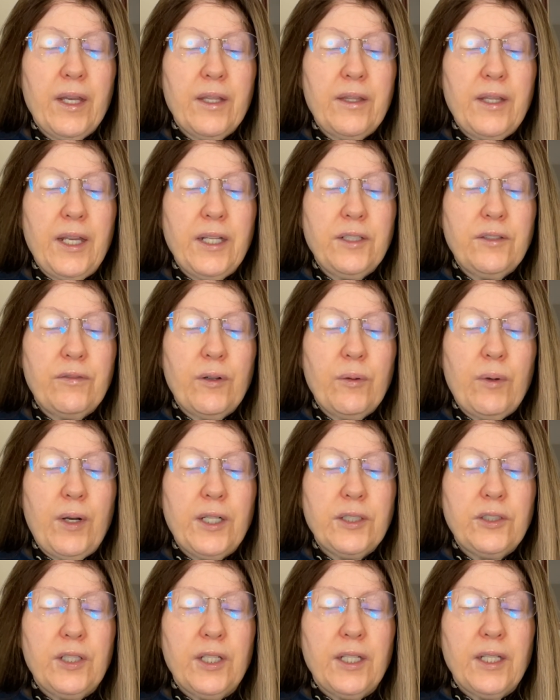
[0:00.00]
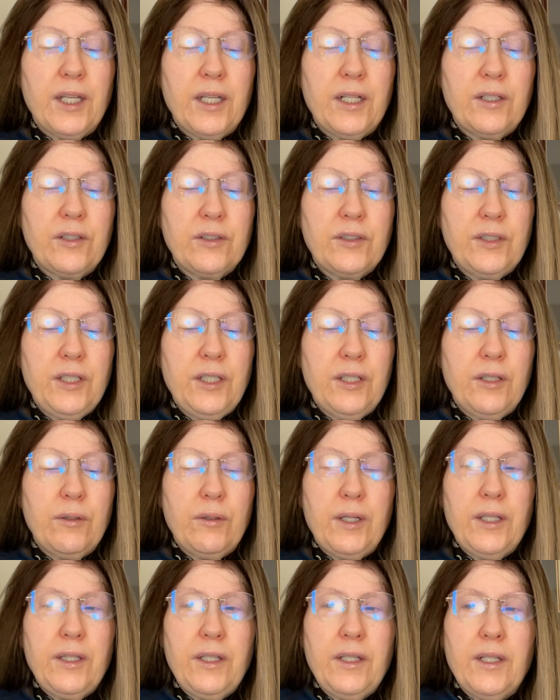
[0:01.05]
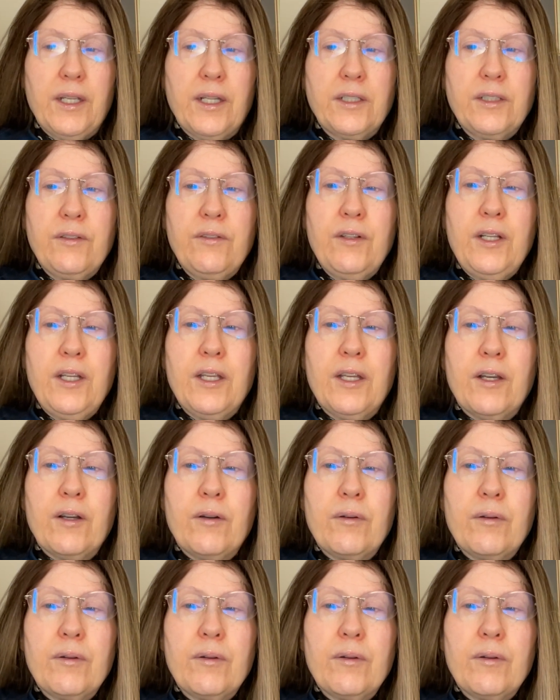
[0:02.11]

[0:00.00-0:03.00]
Thanks for watching, and I'll see you in the next video.